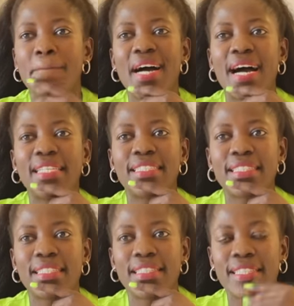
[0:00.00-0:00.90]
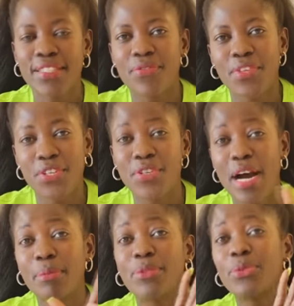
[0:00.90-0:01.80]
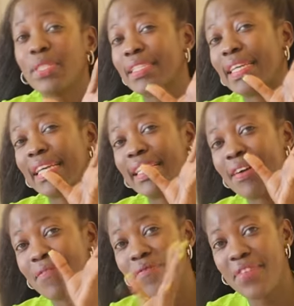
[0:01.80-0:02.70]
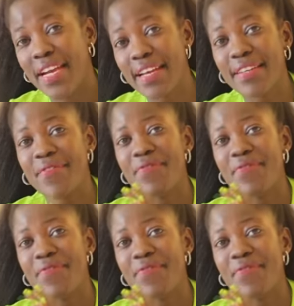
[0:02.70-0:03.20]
but this video I'm doing in a very,